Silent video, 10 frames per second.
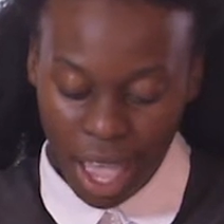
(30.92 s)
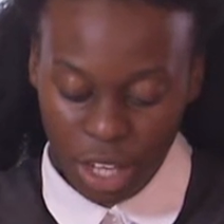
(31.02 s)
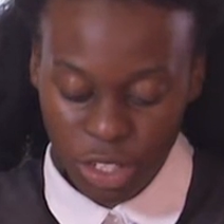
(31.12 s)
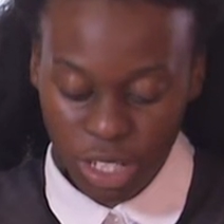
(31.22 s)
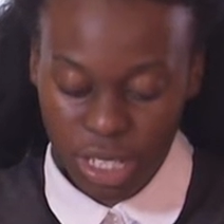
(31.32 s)
I
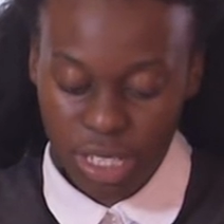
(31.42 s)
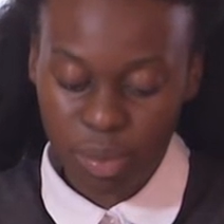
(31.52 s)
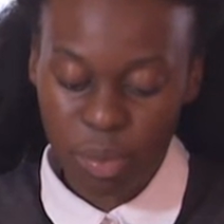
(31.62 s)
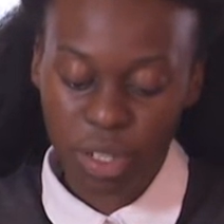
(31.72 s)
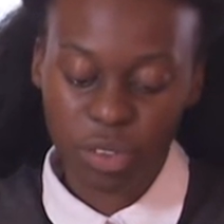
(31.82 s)
took a
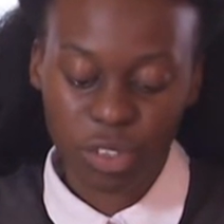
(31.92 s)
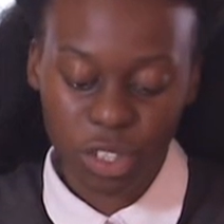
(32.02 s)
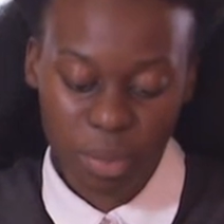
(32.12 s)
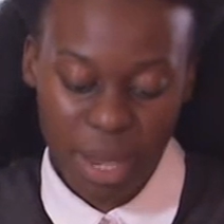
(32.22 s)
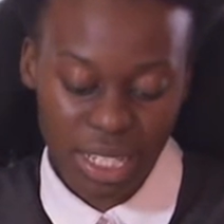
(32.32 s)
deep breath for
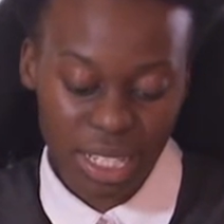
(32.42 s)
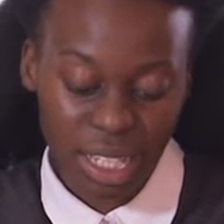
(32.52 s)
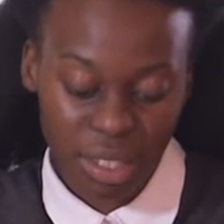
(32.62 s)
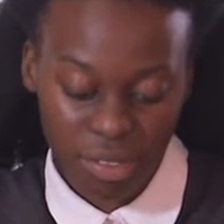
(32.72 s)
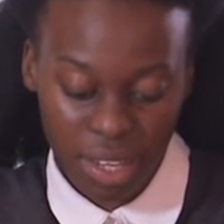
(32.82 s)
dramatic
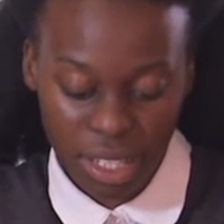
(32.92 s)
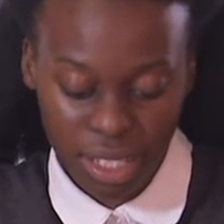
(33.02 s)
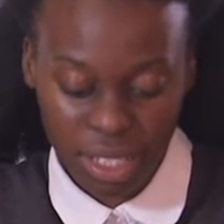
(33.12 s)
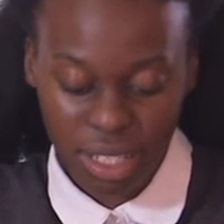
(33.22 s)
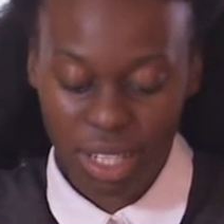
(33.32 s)

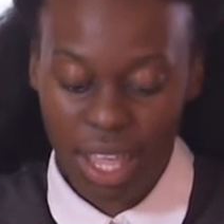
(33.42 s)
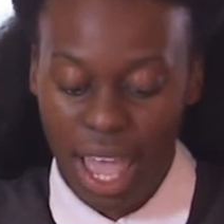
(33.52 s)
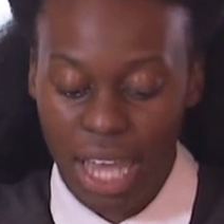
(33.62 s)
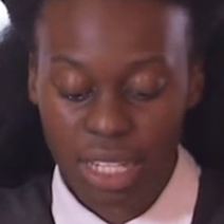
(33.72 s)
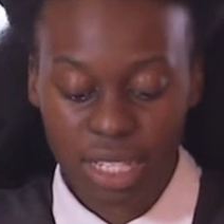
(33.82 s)
effect
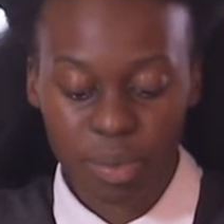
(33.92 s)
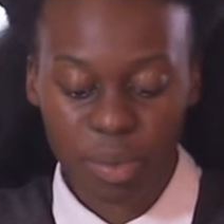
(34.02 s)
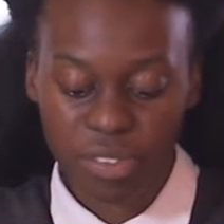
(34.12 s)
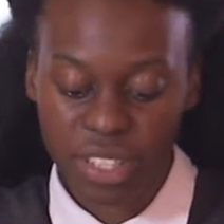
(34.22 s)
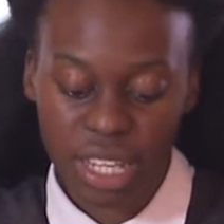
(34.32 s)
and a sip
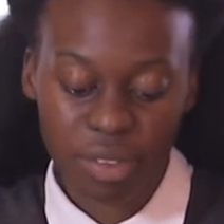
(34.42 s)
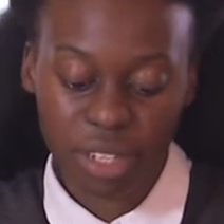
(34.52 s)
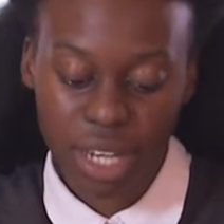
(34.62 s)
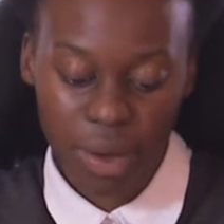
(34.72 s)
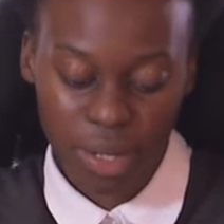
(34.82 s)
of tea
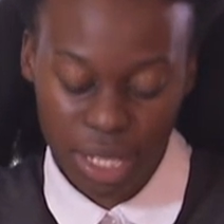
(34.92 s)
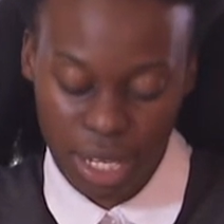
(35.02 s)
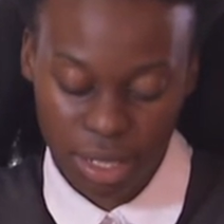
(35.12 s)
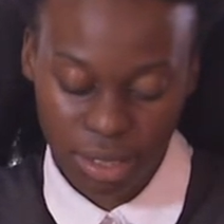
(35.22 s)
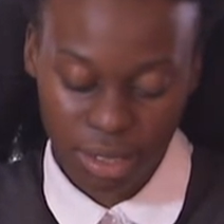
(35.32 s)
every now and
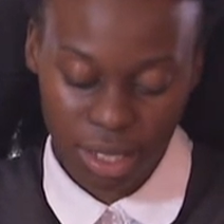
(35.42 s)
then.